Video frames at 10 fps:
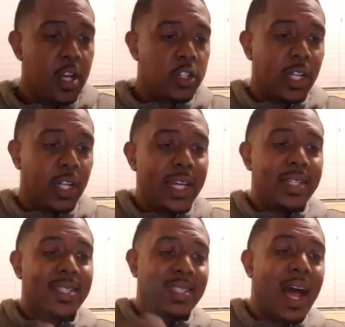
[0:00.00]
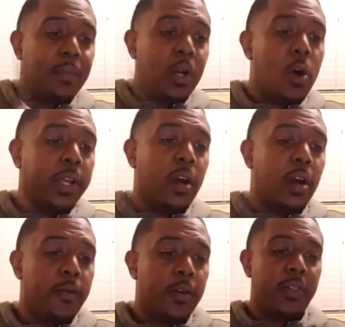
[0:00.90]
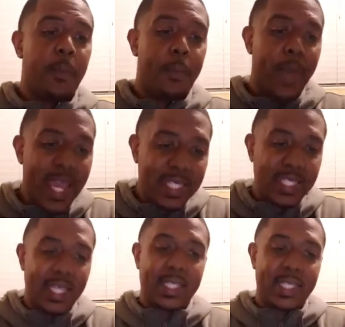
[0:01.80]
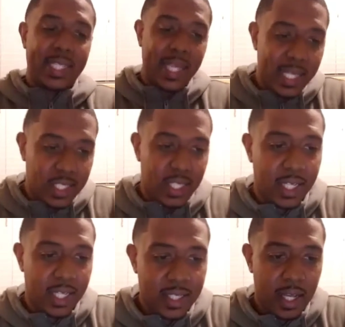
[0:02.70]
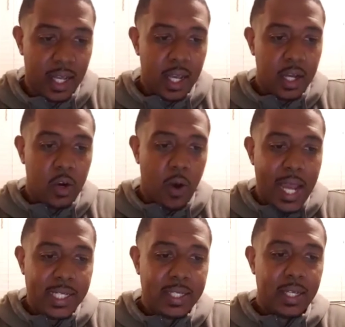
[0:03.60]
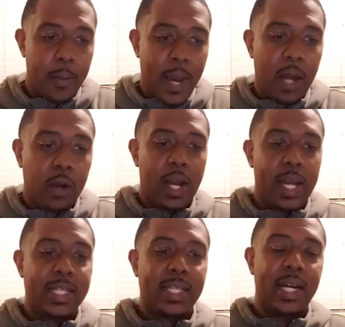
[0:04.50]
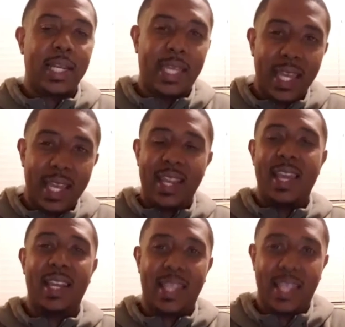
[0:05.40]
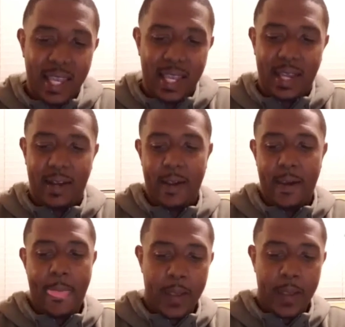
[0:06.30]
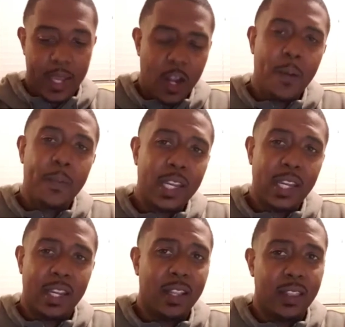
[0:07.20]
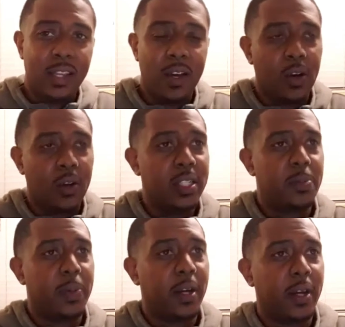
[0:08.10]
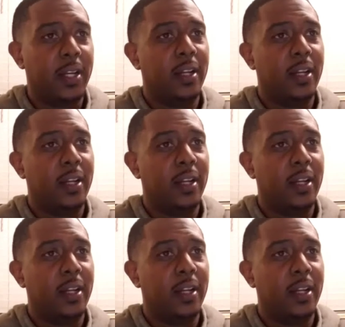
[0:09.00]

So let us stop going over the basic teachings Christ about Christ again and again. Hear me in the Holy Spirit.